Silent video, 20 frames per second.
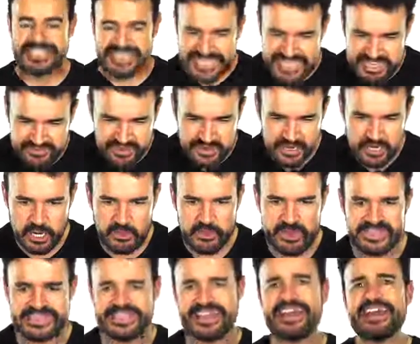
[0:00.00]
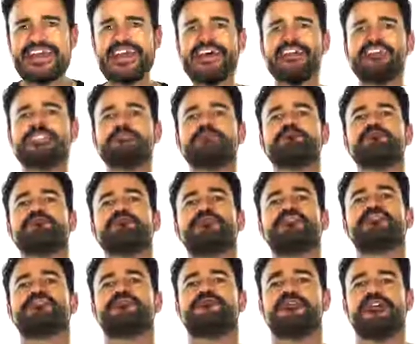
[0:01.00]
leave a comment and
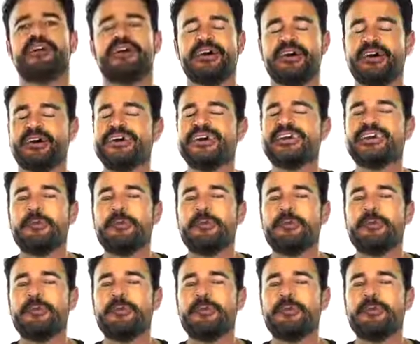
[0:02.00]
specify